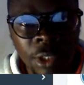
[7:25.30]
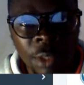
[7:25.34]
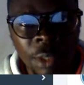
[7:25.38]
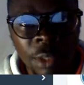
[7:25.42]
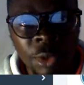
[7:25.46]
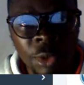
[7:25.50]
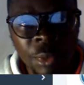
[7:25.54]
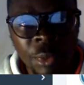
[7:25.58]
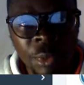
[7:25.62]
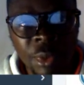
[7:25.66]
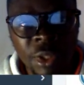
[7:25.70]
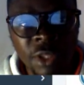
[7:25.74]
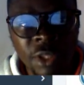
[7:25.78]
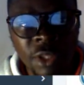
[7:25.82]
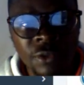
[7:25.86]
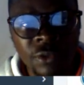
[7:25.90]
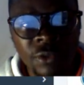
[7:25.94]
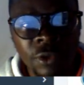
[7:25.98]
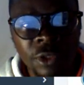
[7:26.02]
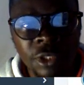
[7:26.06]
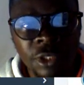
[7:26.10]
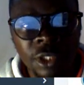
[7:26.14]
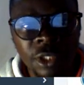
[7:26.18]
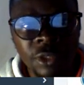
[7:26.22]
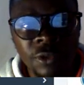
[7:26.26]
open the
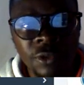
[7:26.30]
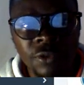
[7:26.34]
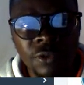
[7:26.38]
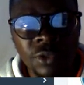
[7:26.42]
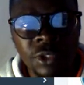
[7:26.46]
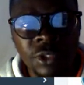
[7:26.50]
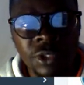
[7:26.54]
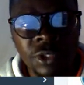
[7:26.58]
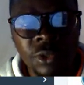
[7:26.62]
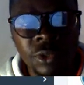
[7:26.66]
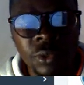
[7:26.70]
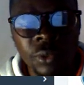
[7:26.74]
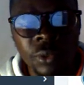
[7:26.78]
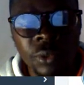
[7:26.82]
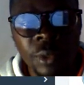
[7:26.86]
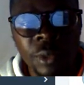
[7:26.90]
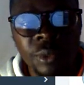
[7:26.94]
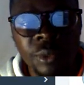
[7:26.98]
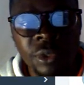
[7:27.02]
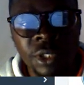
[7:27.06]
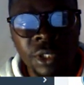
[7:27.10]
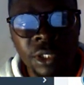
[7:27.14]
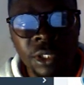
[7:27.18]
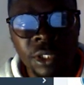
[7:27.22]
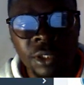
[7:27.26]
front end of this
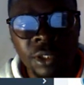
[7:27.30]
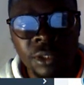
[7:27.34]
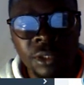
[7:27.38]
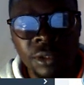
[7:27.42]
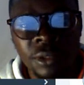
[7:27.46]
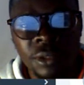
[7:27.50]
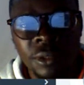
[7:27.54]
website,